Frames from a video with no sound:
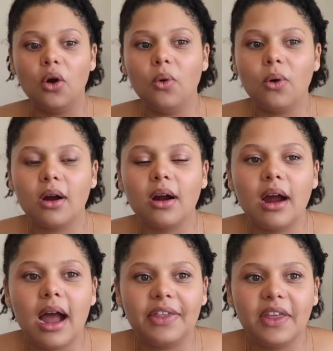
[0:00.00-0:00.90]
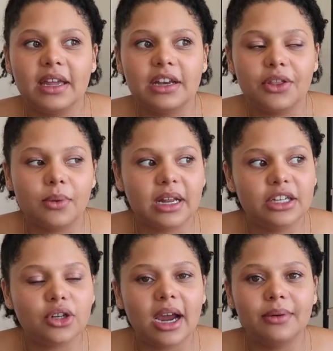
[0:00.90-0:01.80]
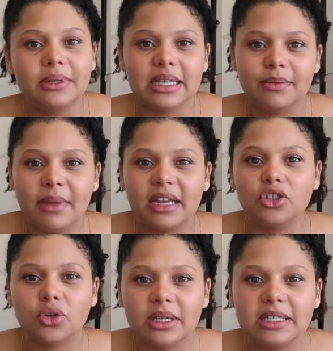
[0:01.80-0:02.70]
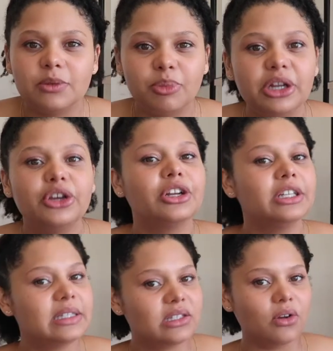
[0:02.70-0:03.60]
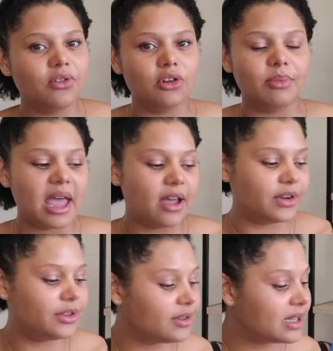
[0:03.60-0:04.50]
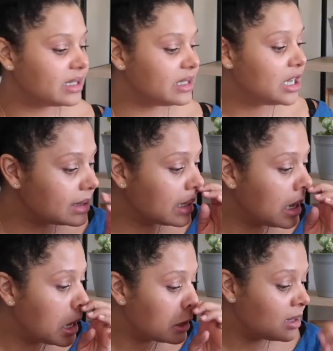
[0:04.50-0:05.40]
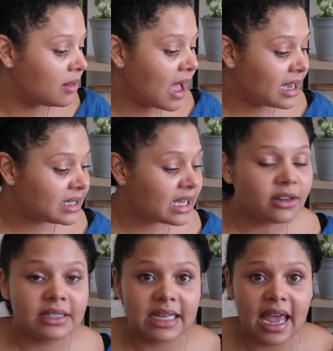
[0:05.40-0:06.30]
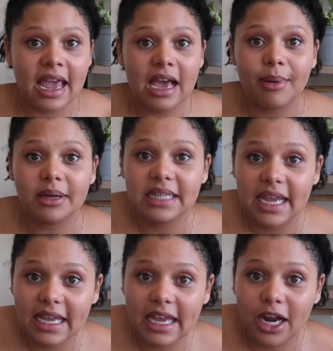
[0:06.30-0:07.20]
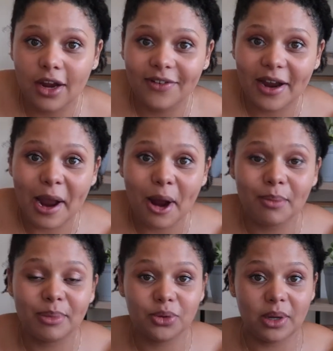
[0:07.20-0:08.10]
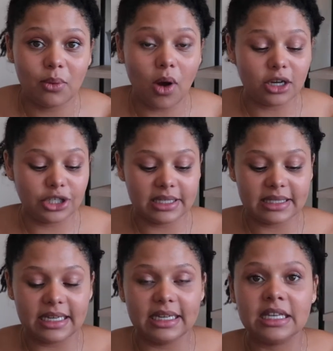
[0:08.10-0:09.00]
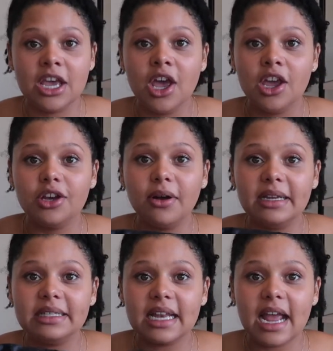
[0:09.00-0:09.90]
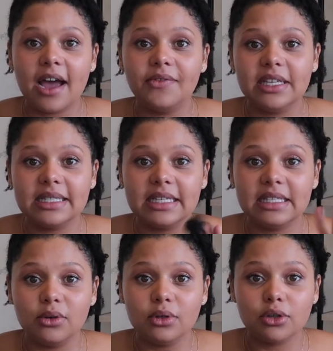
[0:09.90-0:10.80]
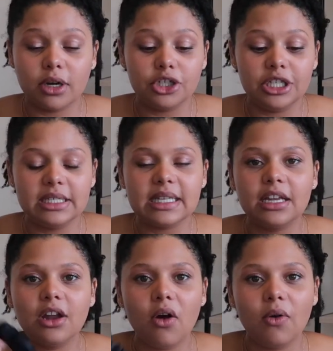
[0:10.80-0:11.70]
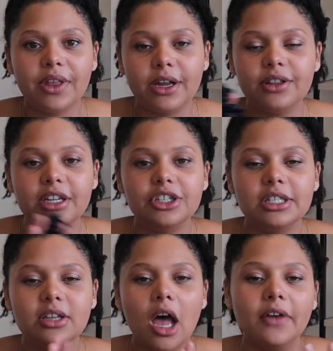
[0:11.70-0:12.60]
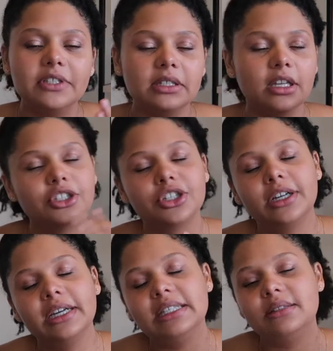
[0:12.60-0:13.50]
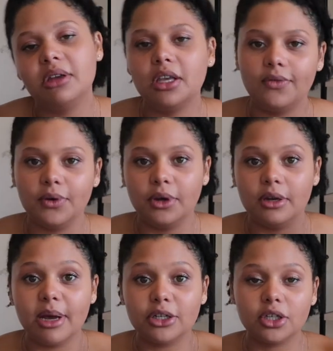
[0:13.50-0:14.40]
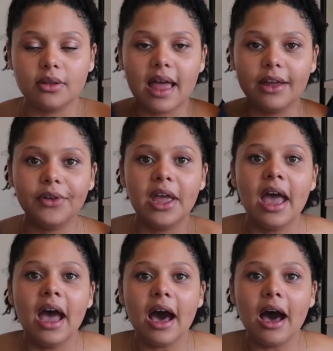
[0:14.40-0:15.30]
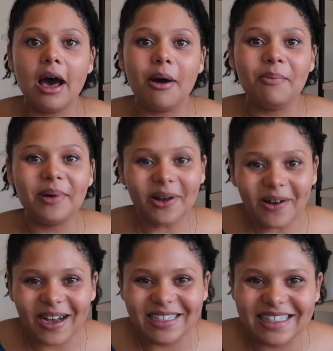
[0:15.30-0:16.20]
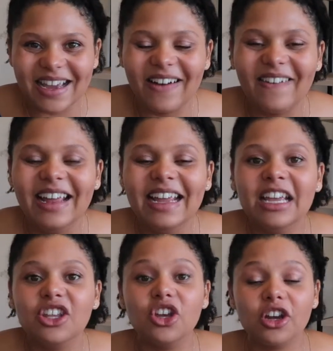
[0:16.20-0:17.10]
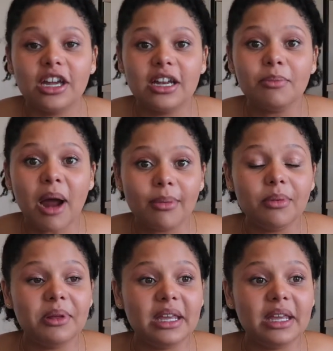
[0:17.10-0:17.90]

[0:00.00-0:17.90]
Or I think another one I tried was like Mane Choice is pretty good. It's still a little bit heavier than this. The last thing I'll say about taking care of your hair between washes is, you know, I said I have these like silk scrunchies. Like not only are they just soft and luxurious and make you feel good about your life, but also you're gonna probably